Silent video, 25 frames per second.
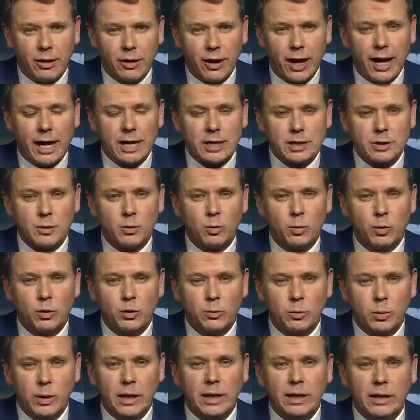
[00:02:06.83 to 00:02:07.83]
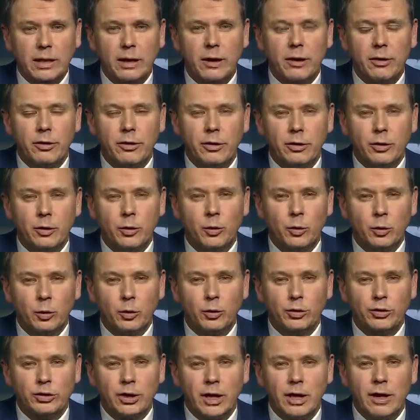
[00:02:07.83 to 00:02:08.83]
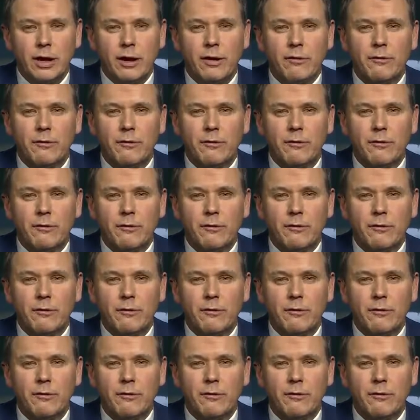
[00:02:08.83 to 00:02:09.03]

that would be the cause.